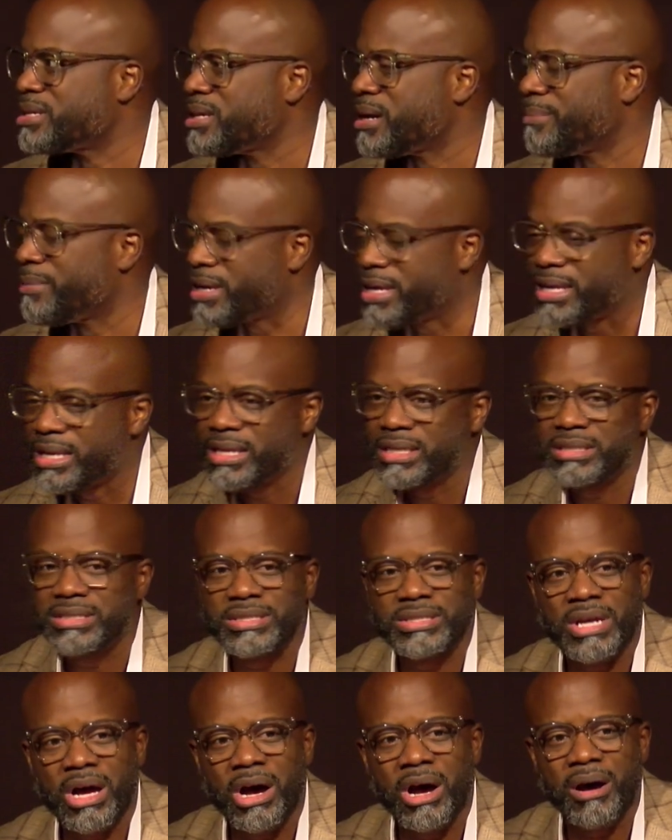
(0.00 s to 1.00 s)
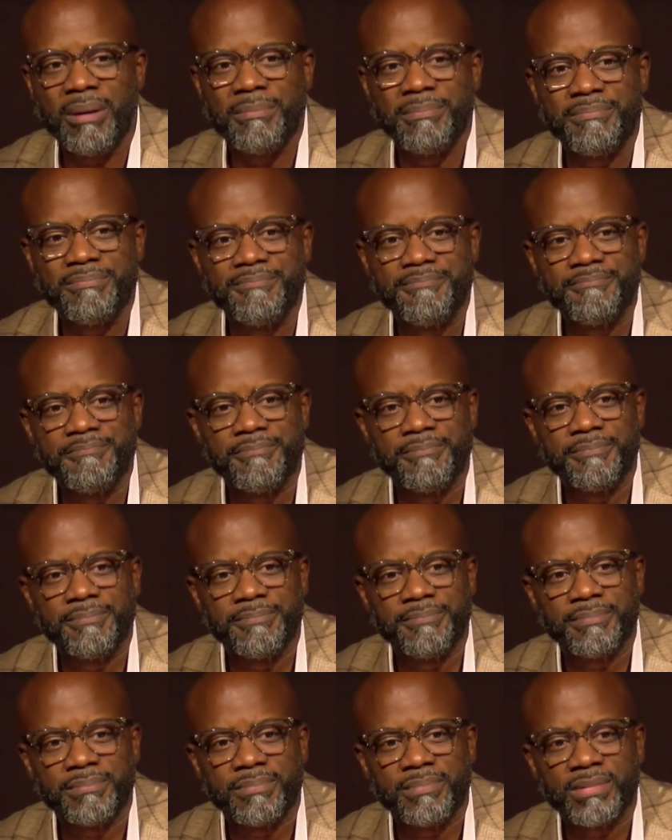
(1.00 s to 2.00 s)
I'm going to end at Psalm
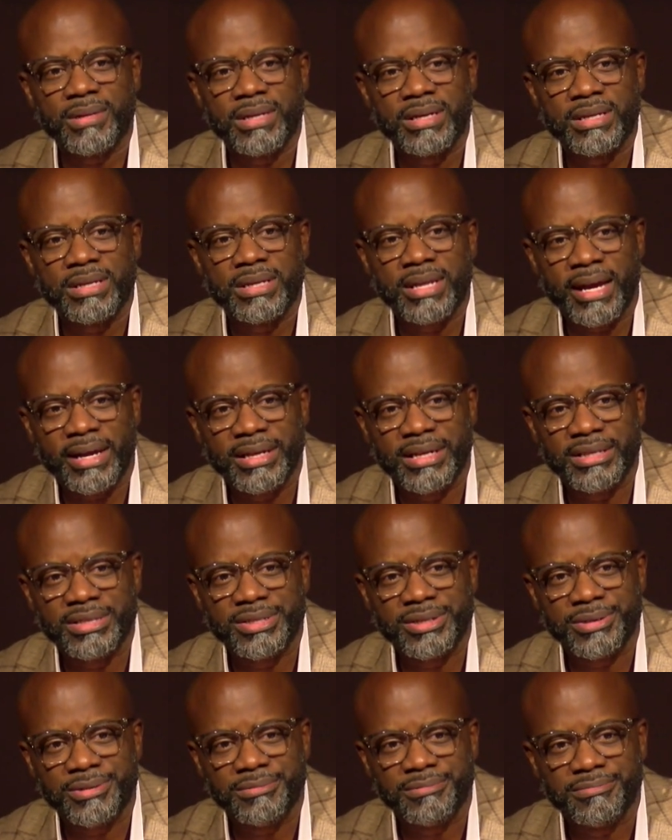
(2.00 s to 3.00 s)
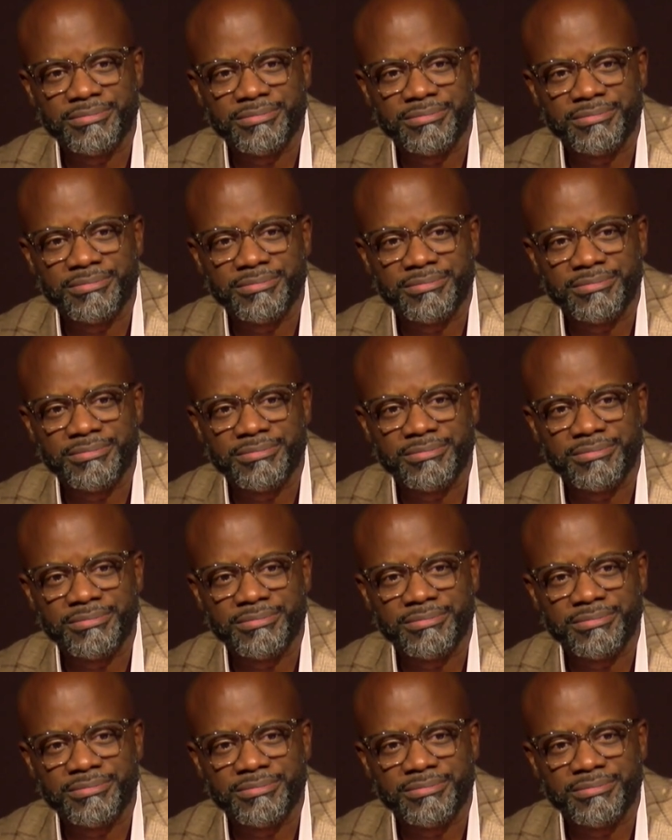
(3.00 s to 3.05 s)
92,